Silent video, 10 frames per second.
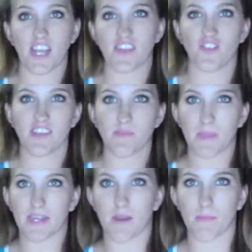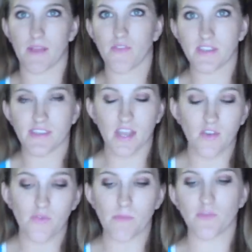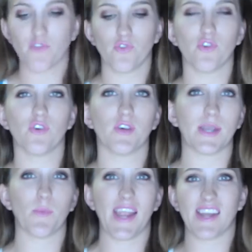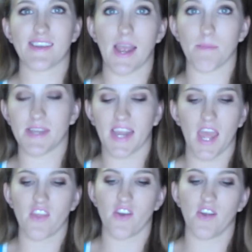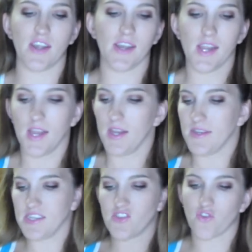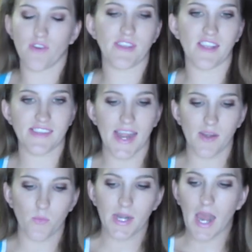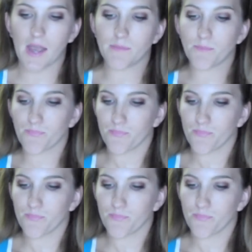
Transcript: I just picked up my son from school and we had time together and did chores outside and whatnot.